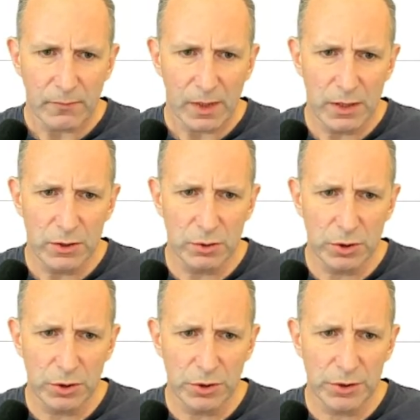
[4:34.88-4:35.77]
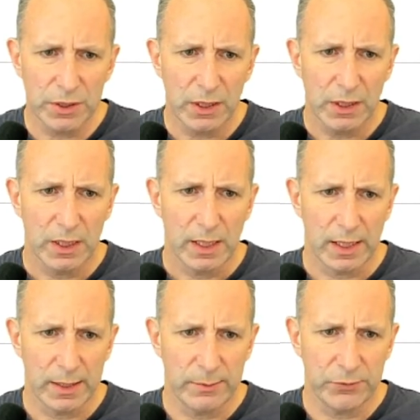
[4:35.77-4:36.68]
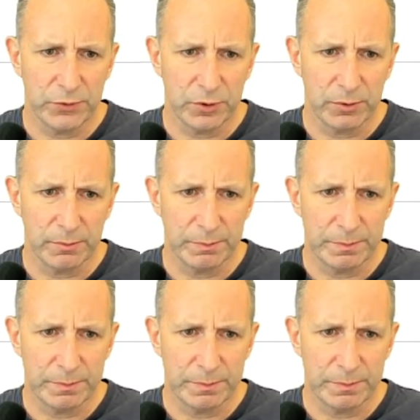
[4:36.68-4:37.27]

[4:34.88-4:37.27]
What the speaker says: You could aim for